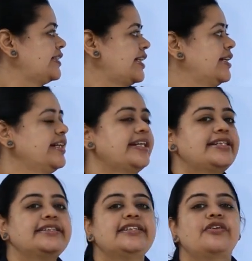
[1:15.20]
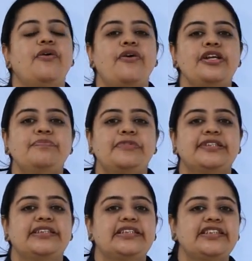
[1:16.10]
See it is an all
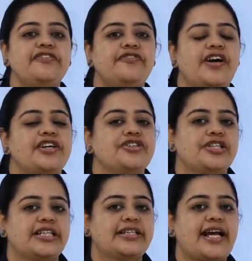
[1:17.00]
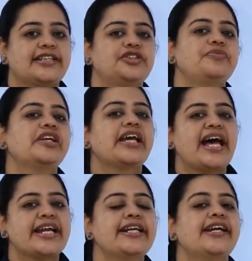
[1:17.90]
possessive function it has to be
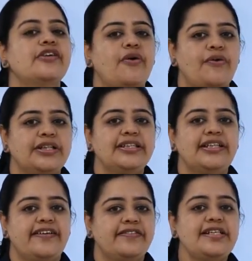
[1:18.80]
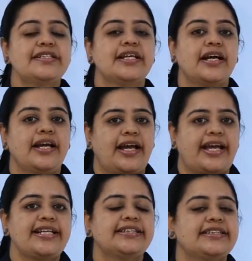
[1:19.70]
carried at all the levels
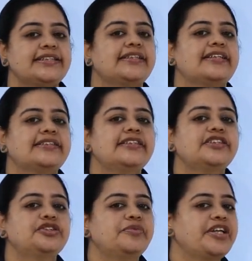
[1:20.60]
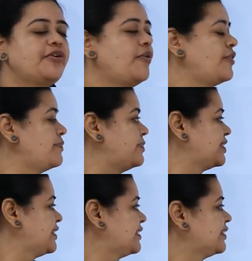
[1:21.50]
hence it is considered to be an all
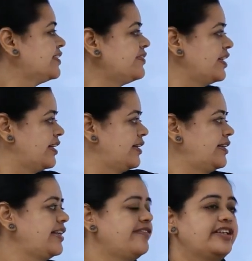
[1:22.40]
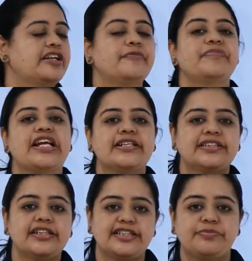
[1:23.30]
possessive level. It
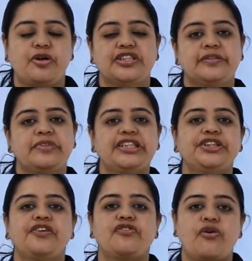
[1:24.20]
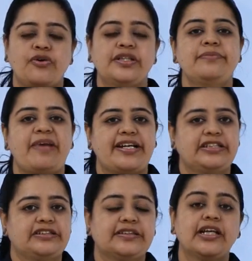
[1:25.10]
is the responsibility of all the
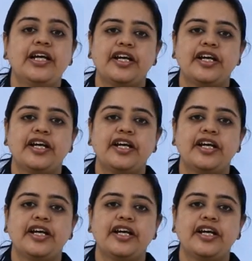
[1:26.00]
managers